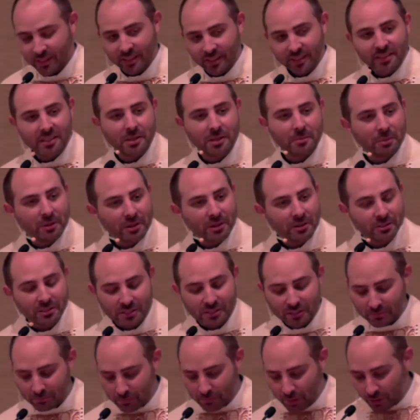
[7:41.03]
The appearance
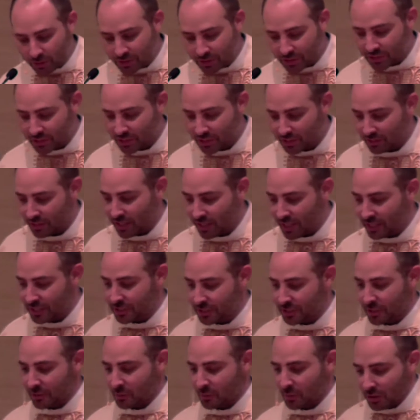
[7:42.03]
of Moses and
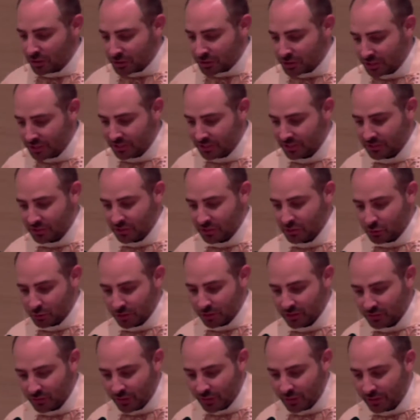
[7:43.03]
Elijah while Jesus is
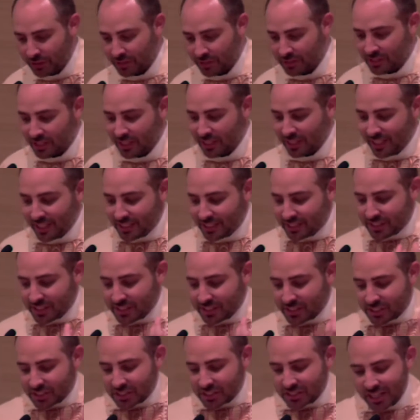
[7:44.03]
transfigured is
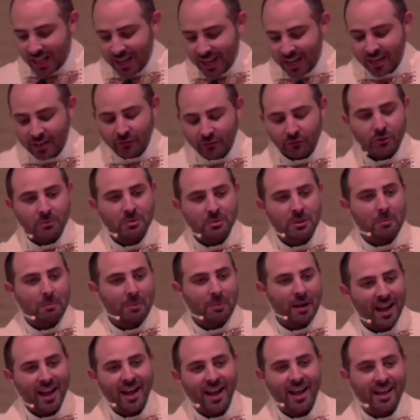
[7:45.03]
this sign from the
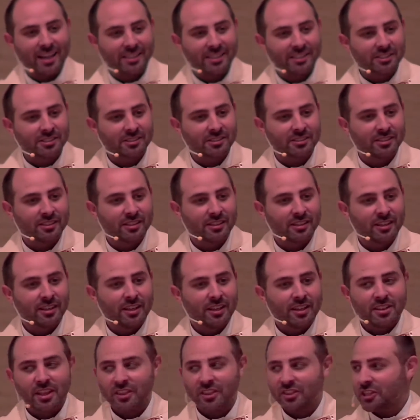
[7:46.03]
past
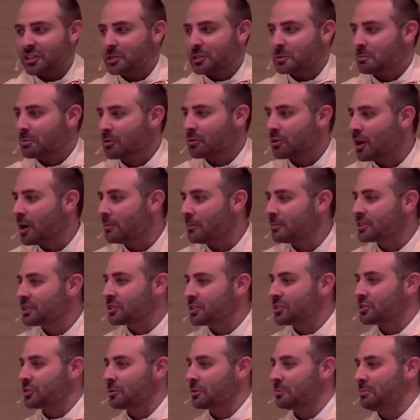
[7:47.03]
that these
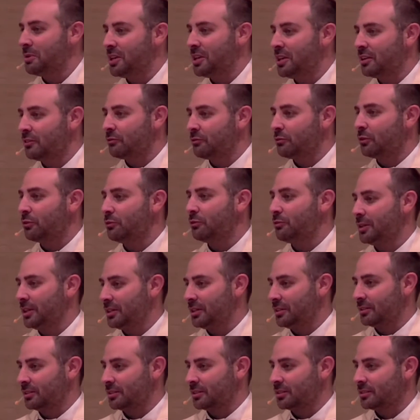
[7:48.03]
promises are being
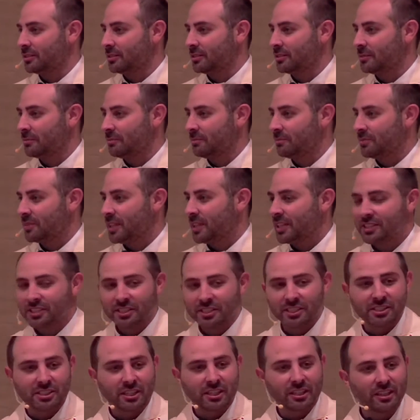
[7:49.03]
fulfilled. It's
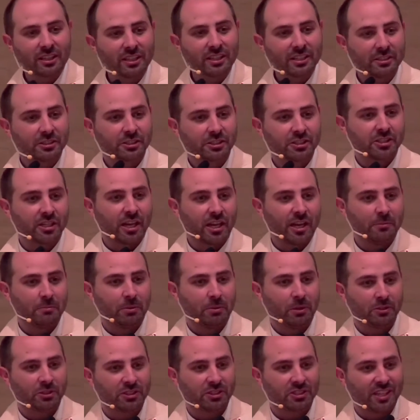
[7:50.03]
this clear
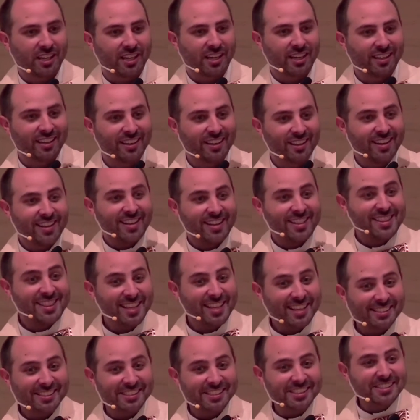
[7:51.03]
signpost saying,
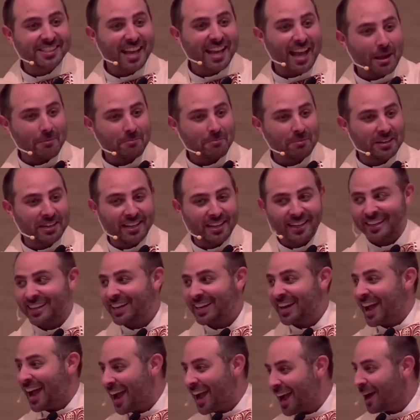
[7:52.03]
this is happening
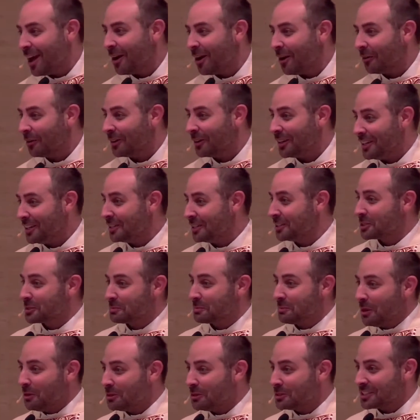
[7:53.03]
now. Here's
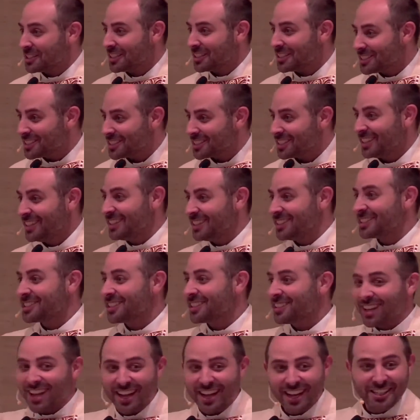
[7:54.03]
Moses. Here's
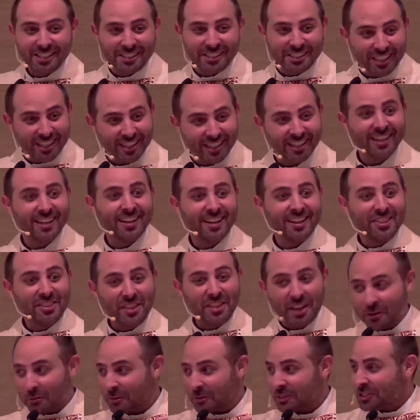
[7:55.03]
Elijah.
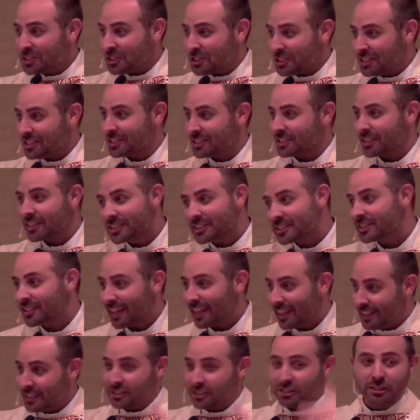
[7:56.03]
They're with Jesus,
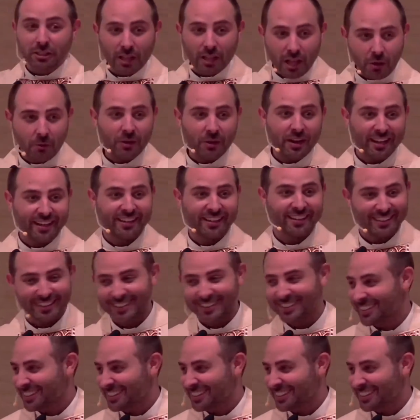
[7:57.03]
and he's glowing.